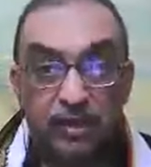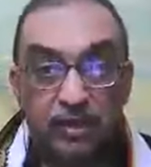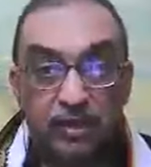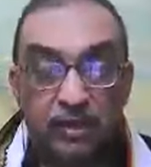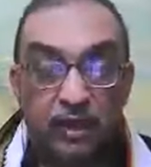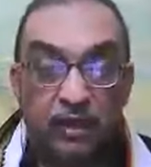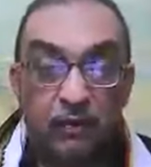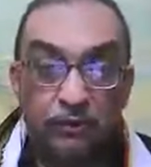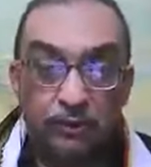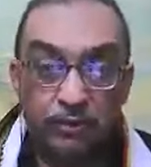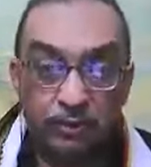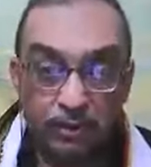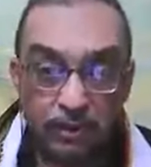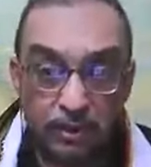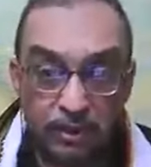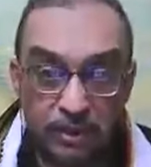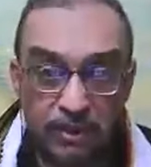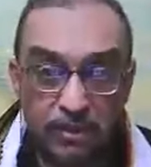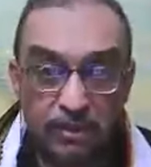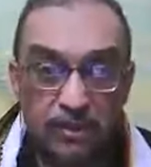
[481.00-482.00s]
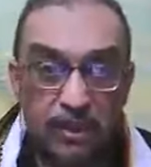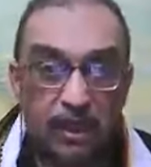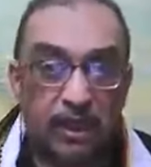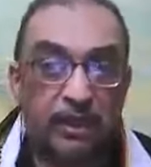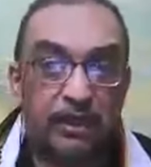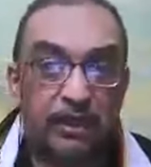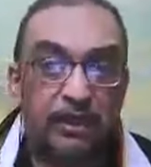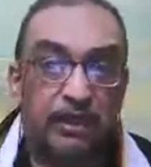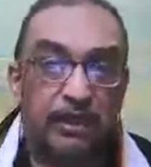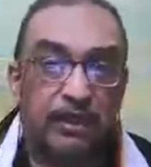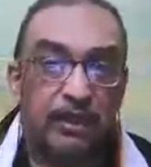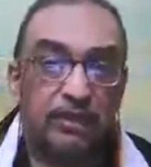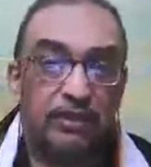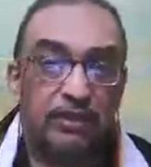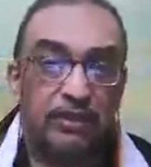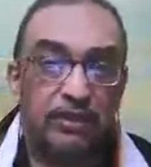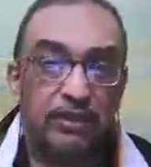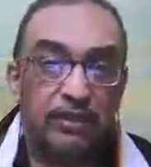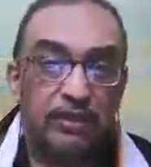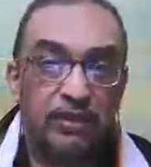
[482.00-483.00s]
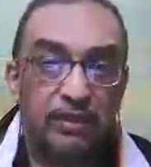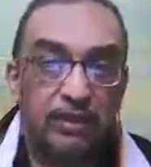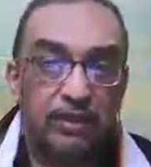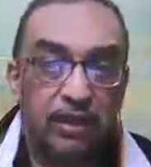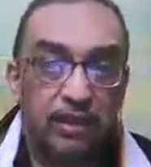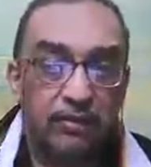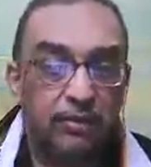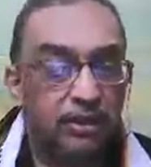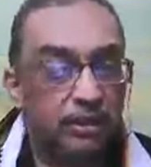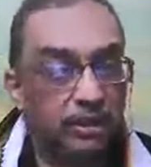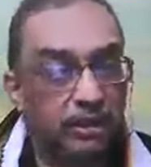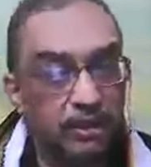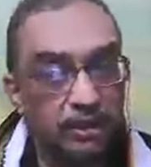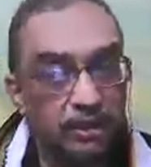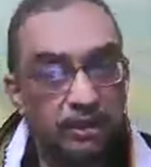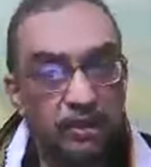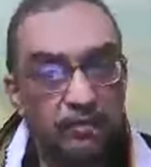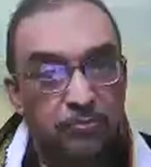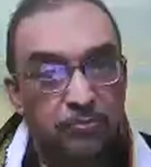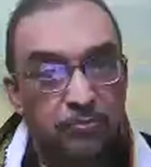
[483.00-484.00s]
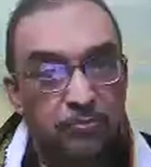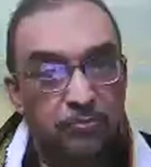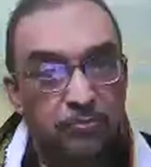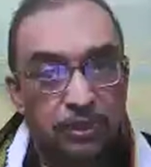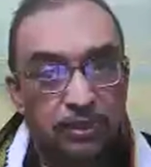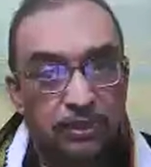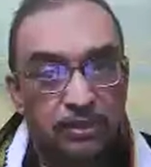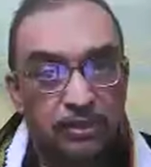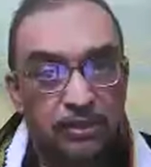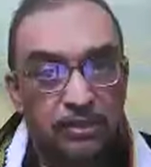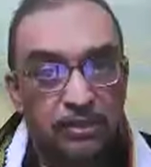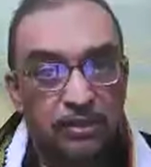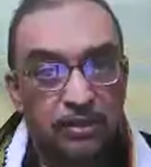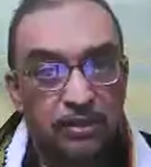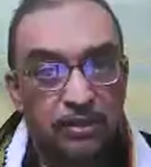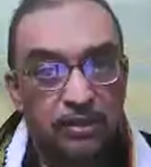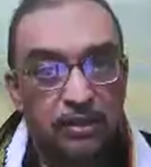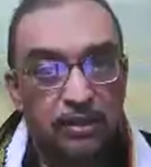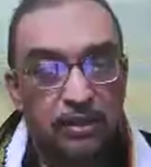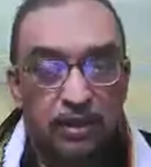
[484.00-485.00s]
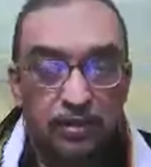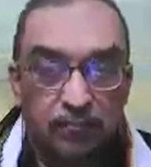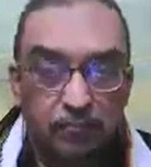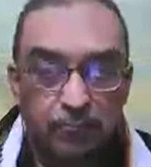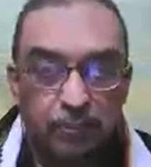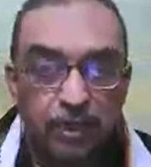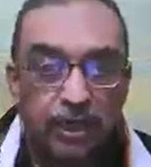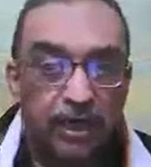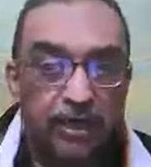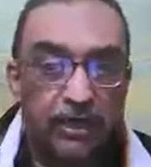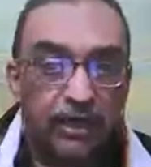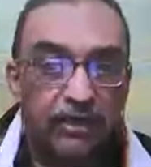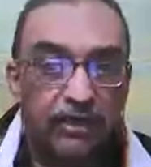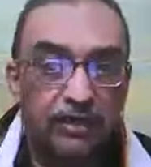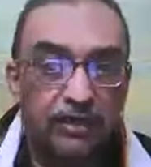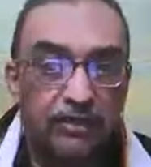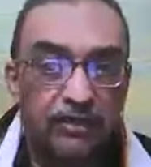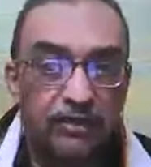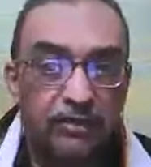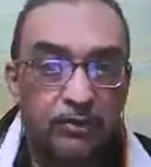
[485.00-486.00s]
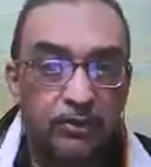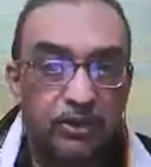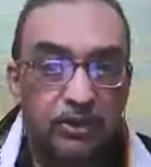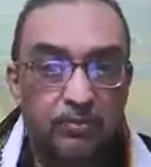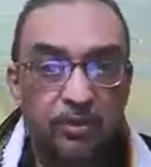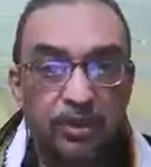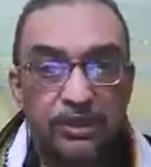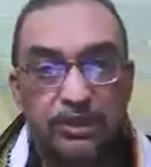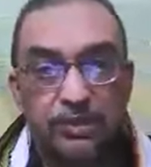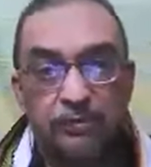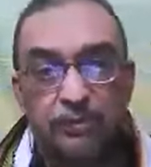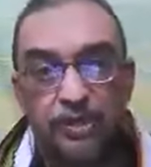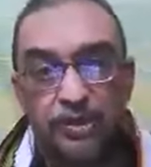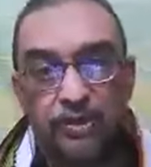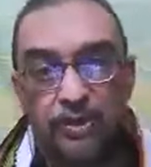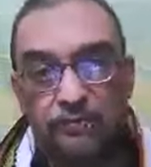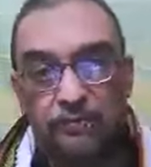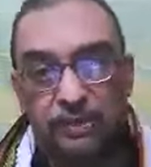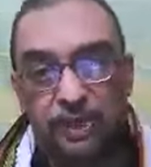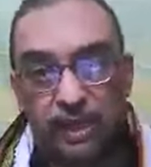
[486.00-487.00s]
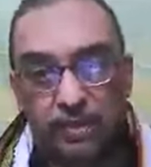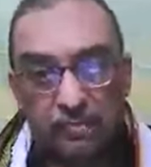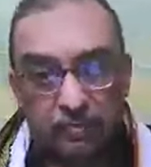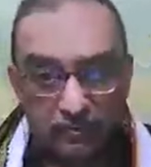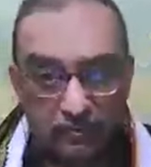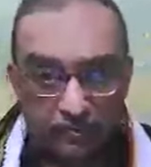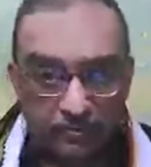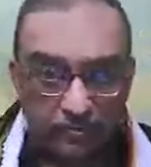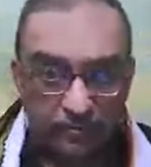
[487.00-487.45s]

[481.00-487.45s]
Now this idea our Indian Pandits applied to the measurement of time.